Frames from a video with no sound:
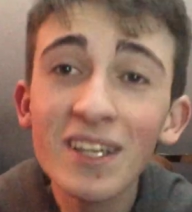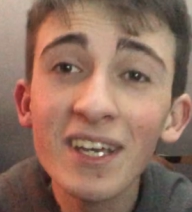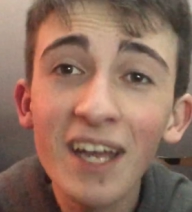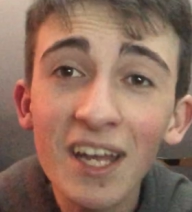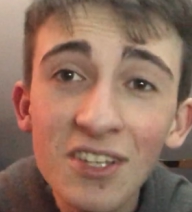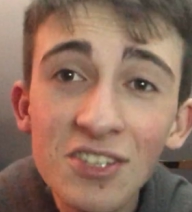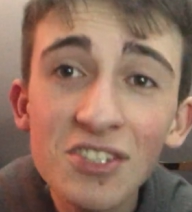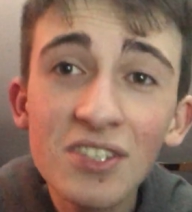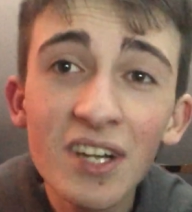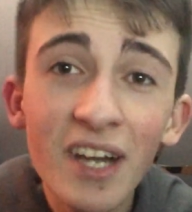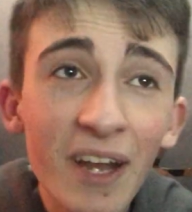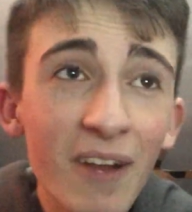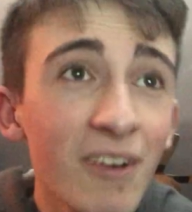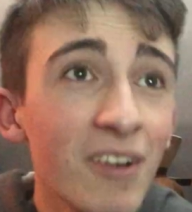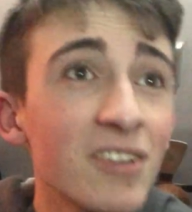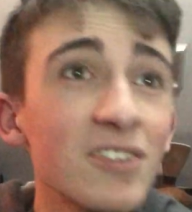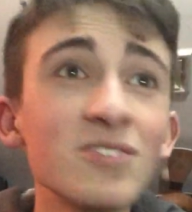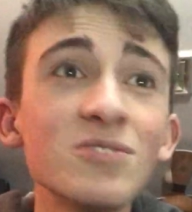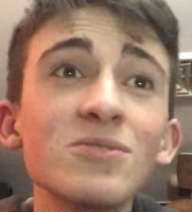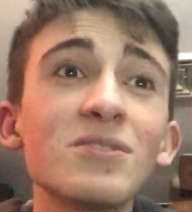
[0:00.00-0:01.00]
a
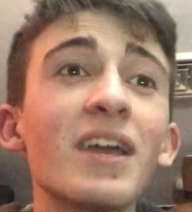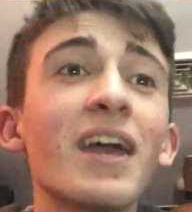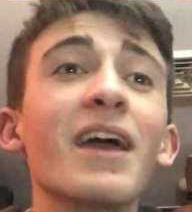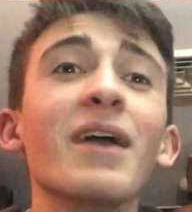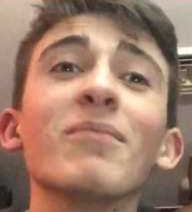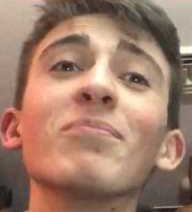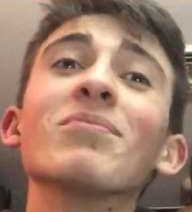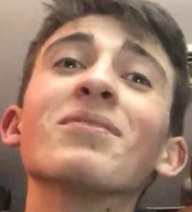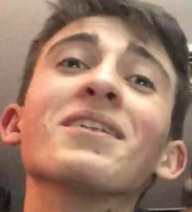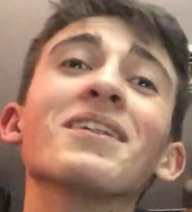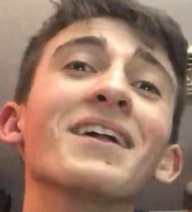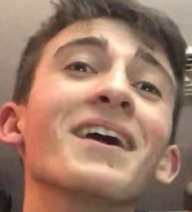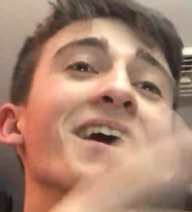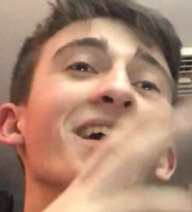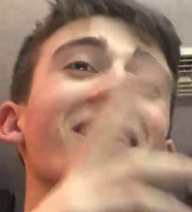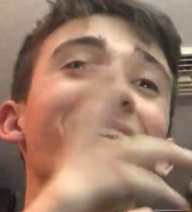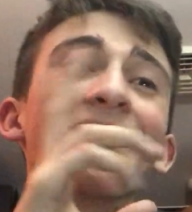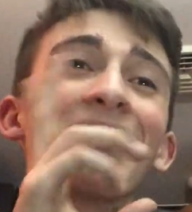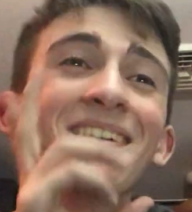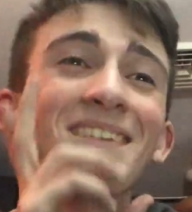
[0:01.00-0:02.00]
generic 2K
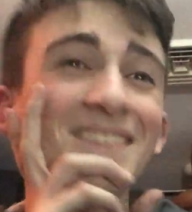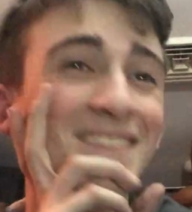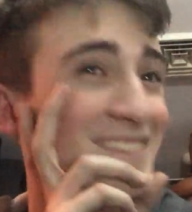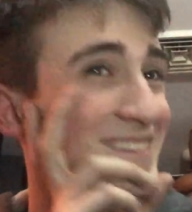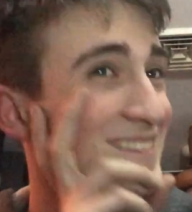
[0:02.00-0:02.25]
player.